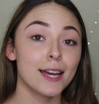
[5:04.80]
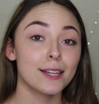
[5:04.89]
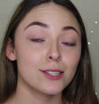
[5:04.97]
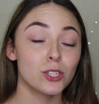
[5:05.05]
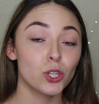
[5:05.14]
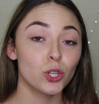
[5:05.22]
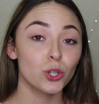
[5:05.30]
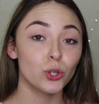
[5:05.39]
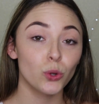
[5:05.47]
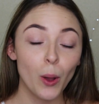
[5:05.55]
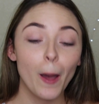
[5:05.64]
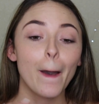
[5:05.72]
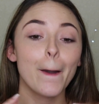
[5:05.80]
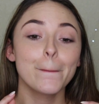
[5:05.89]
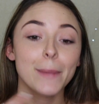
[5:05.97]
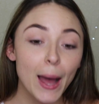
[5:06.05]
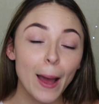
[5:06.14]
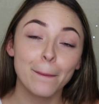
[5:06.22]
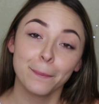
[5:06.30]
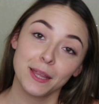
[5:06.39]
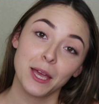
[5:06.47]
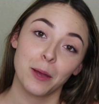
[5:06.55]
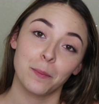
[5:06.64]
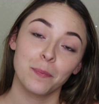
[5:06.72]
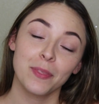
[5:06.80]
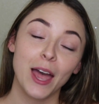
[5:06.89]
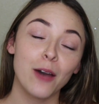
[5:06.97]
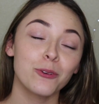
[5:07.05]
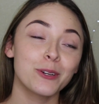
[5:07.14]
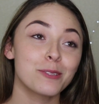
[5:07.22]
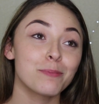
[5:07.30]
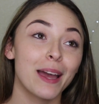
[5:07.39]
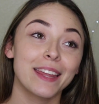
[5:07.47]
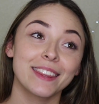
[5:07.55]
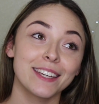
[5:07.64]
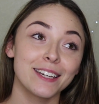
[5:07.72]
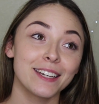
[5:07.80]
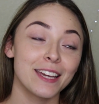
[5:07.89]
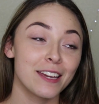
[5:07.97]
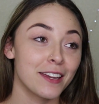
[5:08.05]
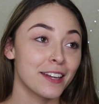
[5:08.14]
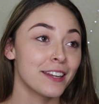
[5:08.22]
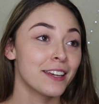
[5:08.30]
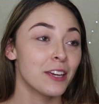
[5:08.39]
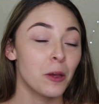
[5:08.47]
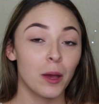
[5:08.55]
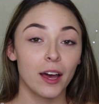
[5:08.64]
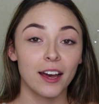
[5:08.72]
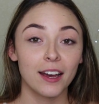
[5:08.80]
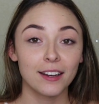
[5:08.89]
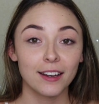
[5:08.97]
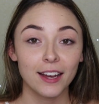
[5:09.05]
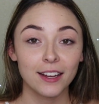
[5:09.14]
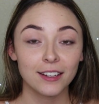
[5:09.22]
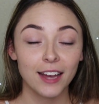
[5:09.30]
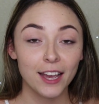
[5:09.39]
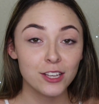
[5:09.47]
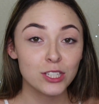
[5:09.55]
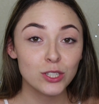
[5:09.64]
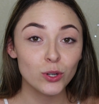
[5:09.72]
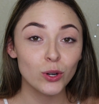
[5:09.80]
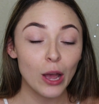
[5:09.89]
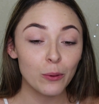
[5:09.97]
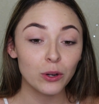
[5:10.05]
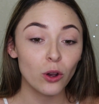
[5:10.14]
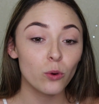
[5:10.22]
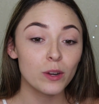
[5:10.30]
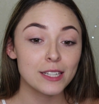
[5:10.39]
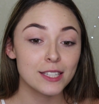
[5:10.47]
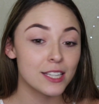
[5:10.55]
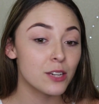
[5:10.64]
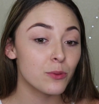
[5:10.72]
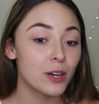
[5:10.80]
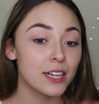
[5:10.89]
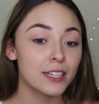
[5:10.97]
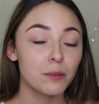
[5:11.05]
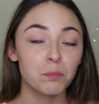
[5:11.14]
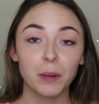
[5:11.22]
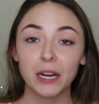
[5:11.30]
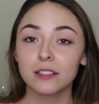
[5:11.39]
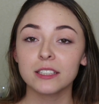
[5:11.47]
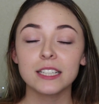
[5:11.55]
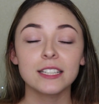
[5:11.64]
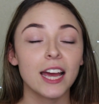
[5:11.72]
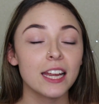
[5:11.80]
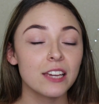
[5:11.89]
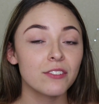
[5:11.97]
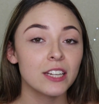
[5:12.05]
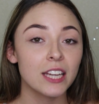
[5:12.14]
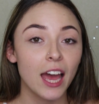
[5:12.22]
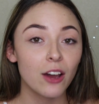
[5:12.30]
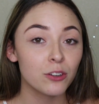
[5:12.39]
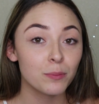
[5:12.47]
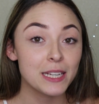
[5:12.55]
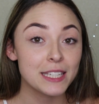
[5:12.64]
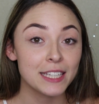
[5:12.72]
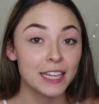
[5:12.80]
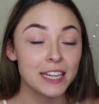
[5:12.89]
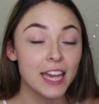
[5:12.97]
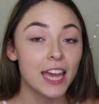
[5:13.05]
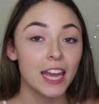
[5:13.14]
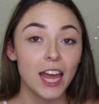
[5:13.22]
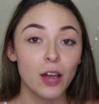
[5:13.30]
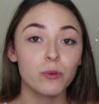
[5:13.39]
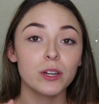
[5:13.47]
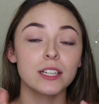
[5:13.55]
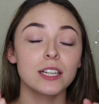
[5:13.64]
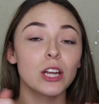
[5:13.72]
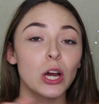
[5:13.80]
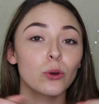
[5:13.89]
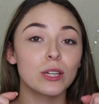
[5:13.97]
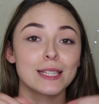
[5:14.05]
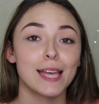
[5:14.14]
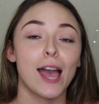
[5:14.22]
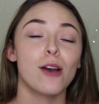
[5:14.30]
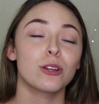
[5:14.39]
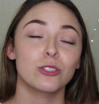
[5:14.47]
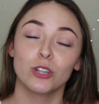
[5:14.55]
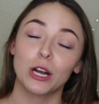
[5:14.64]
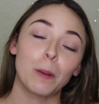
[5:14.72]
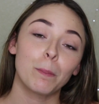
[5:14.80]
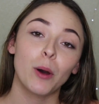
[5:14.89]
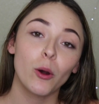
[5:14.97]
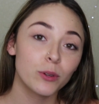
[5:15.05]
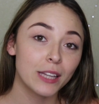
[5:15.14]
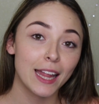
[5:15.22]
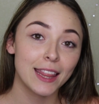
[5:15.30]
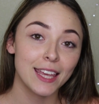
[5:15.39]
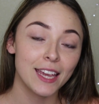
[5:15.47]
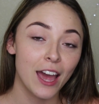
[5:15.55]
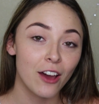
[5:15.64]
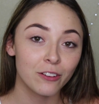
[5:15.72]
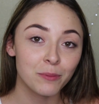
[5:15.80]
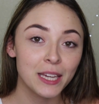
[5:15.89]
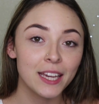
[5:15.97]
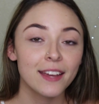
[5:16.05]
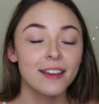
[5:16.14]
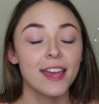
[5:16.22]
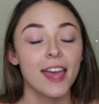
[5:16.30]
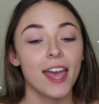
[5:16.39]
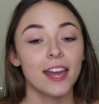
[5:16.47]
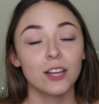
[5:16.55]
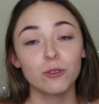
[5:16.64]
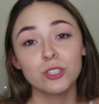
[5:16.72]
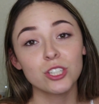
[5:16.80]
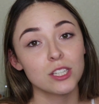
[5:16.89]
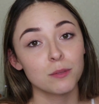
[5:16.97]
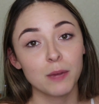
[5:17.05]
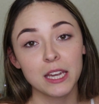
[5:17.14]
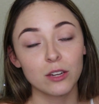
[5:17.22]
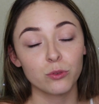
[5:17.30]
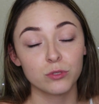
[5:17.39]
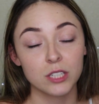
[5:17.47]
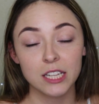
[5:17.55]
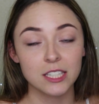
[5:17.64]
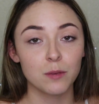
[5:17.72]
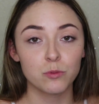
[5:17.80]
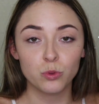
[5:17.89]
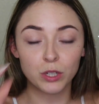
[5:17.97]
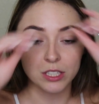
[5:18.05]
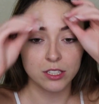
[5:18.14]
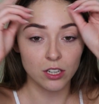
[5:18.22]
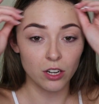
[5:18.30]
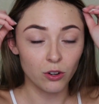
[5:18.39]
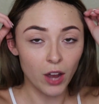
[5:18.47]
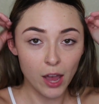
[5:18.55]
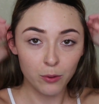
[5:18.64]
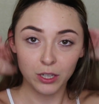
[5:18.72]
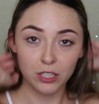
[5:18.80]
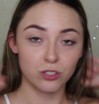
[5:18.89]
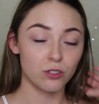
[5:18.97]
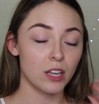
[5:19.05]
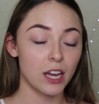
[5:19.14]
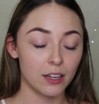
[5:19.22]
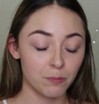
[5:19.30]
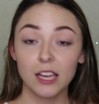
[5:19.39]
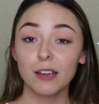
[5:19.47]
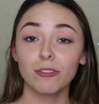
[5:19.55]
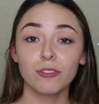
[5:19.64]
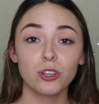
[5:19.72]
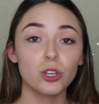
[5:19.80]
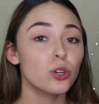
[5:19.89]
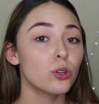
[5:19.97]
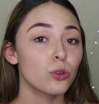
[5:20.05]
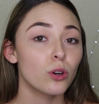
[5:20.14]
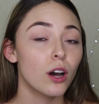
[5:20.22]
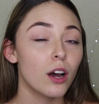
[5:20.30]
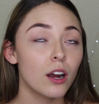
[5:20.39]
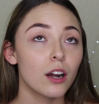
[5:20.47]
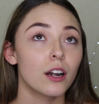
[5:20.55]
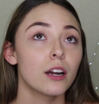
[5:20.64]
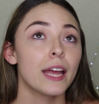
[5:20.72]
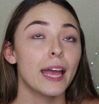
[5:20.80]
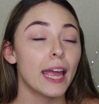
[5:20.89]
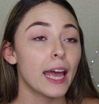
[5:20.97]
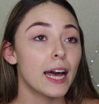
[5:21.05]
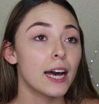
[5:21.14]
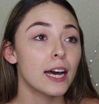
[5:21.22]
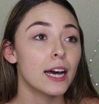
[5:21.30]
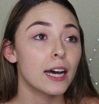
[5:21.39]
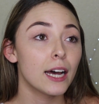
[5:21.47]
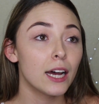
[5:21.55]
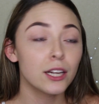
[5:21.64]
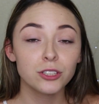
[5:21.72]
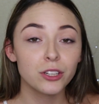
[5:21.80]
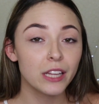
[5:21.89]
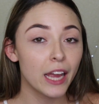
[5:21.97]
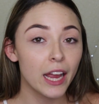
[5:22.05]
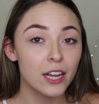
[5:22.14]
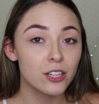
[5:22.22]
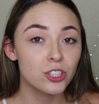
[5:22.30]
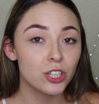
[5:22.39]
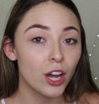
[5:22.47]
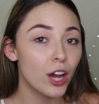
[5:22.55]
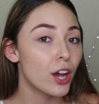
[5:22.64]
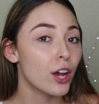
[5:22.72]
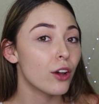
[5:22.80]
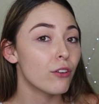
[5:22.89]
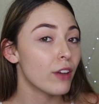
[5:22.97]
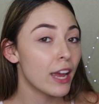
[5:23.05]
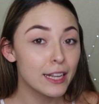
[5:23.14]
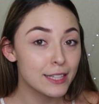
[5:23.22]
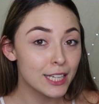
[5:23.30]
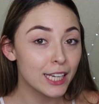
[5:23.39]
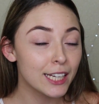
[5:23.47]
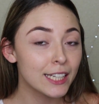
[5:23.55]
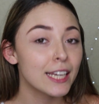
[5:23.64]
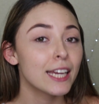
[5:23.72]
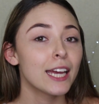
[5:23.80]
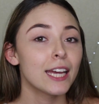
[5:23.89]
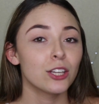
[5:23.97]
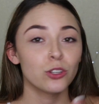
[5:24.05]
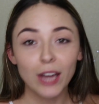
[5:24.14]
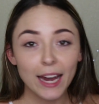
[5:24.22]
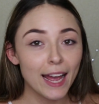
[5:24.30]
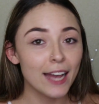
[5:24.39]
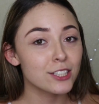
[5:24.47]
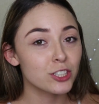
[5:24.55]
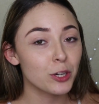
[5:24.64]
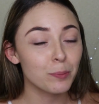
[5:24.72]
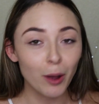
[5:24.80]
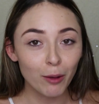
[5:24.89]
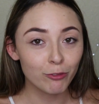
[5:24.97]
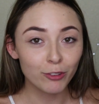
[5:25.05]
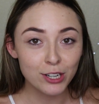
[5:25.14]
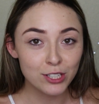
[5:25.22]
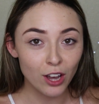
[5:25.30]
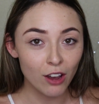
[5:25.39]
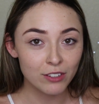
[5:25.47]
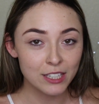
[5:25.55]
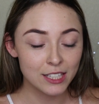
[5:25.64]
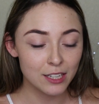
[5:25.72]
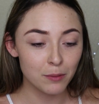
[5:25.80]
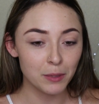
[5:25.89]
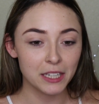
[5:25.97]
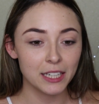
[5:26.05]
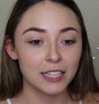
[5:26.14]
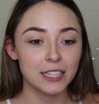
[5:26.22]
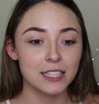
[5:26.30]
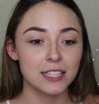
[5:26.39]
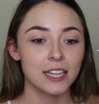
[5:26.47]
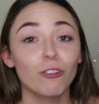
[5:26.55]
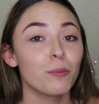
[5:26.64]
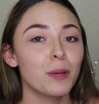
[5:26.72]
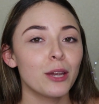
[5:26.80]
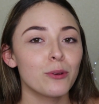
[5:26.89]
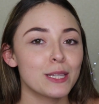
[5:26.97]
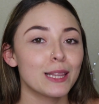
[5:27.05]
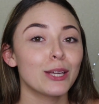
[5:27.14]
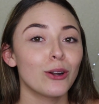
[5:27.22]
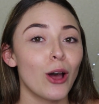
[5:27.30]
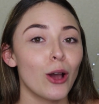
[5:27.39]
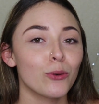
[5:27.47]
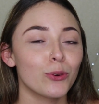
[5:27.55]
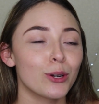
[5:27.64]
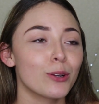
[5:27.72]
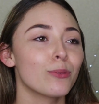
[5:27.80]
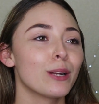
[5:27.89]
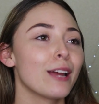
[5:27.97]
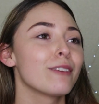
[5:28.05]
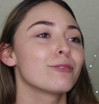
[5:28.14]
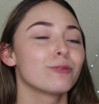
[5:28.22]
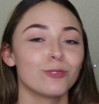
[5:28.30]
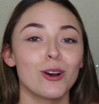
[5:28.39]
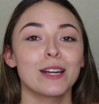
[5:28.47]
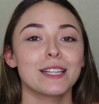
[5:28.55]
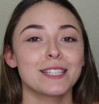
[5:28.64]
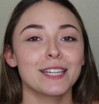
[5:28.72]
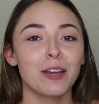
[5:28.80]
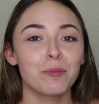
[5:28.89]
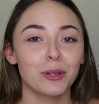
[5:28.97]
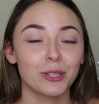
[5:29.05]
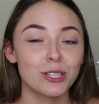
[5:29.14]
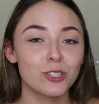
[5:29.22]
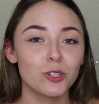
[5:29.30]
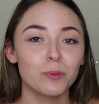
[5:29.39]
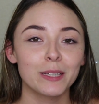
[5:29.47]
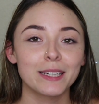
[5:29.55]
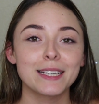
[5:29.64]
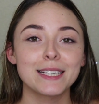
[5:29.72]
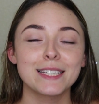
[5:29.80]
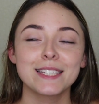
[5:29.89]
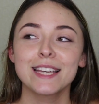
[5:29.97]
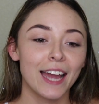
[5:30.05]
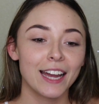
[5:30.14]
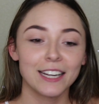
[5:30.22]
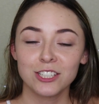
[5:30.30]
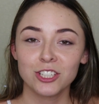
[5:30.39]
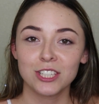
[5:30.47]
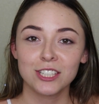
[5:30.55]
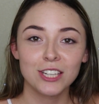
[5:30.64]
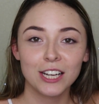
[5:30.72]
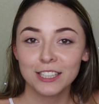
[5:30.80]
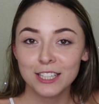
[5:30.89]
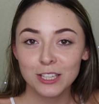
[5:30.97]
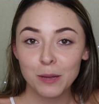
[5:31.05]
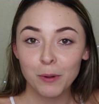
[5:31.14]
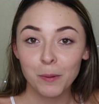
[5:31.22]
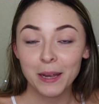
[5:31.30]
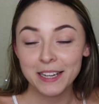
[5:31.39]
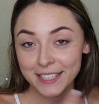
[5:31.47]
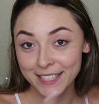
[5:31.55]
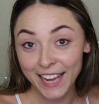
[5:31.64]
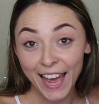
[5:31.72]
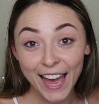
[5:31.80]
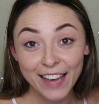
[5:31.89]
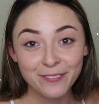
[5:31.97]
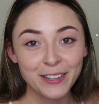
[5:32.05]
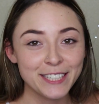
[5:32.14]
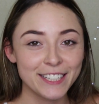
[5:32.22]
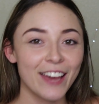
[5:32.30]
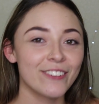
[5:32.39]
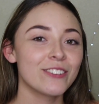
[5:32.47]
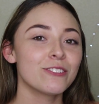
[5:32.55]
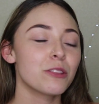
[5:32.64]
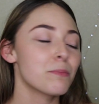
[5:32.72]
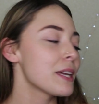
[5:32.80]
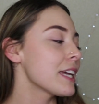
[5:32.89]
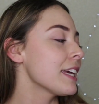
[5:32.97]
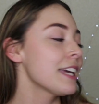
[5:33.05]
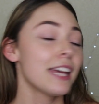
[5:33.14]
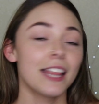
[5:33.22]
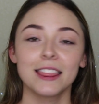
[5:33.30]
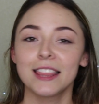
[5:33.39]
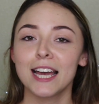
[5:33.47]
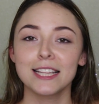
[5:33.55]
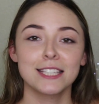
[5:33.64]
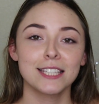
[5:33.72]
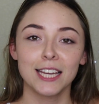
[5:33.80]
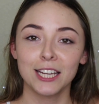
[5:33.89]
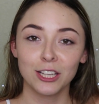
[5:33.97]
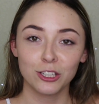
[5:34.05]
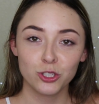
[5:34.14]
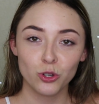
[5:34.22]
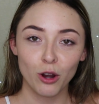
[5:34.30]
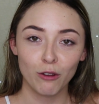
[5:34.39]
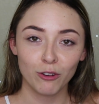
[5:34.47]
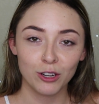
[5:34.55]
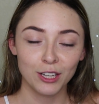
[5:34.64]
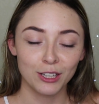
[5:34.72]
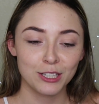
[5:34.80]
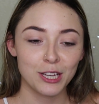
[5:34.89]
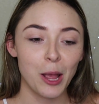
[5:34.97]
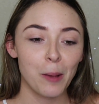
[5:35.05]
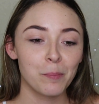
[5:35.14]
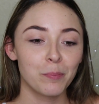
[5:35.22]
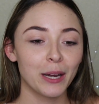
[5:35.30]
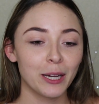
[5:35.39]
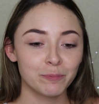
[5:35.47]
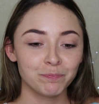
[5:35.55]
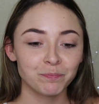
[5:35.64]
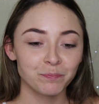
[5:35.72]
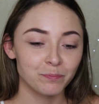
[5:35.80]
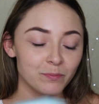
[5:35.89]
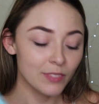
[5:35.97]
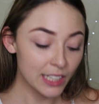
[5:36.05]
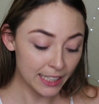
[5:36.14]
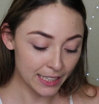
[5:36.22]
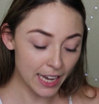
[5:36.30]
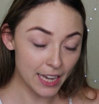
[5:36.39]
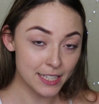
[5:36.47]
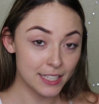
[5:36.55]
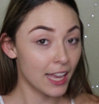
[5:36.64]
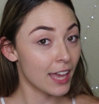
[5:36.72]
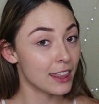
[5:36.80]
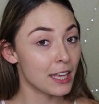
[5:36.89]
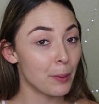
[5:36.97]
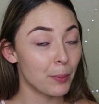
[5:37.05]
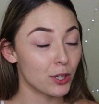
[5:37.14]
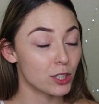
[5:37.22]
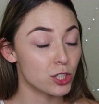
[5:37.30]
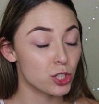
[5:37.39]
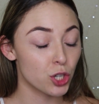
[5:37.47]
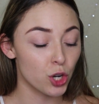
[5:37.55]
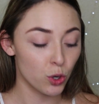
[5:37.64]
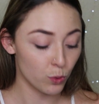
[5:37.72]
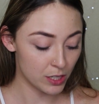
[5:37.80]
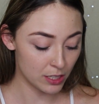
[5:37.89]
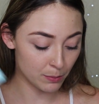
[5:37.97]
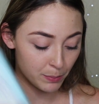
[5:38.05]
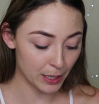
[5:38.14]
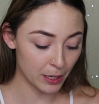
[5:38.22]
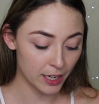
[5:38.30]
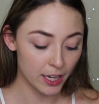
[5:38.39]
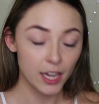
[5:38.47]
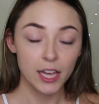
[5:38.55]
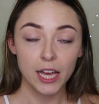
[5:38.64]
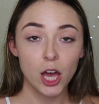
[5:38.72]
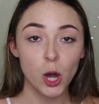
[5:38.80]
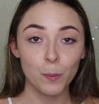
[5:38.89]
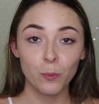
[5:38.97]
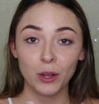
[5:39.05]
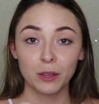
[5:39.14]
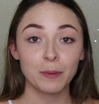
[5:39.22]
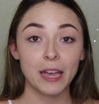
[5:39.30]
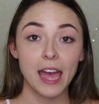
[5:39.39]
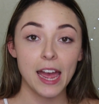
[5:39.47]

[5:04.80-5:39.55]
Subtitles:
not to pop them. That was my thing in high school. I would always see one barely not even out of my skin yet, and I would go to town and try to poke that thing out of me, and it would just make it 10 times worse. So I wouldn't do that. If you are under the age of 18, you gotta ask your mom first, obviously, because for me it was a little awkward when I wanted to get birth control because I kind of just snuck this up on my dad. My dad went with me. That's another story for another time. But yes, I think birth control was a big help with my